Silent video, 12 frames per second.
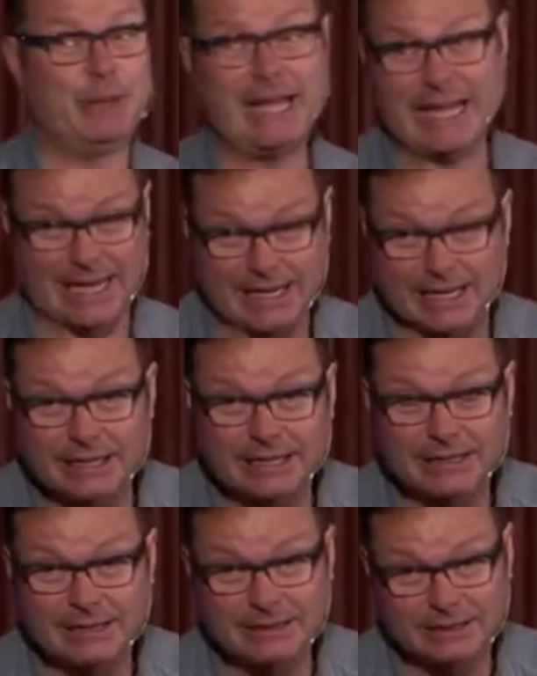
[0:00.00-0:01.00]
big,
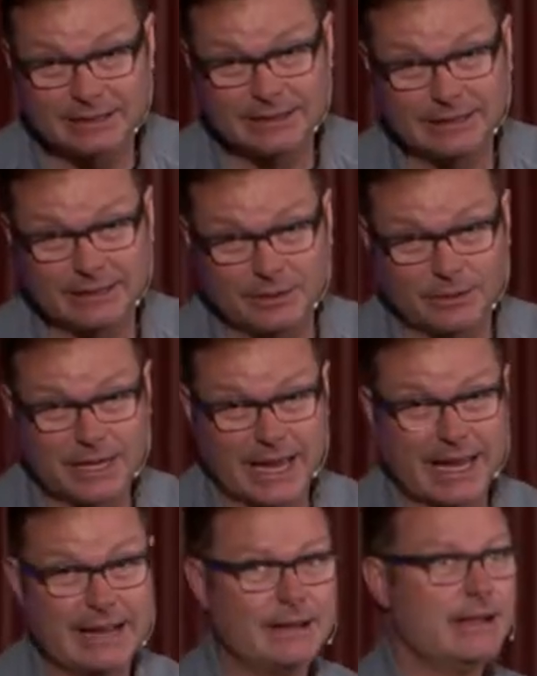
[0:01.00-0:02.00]

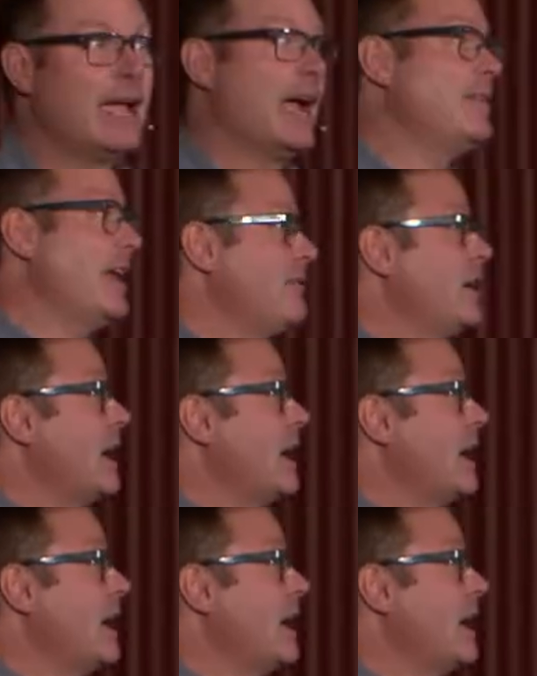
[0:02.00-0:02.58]
okay? And they've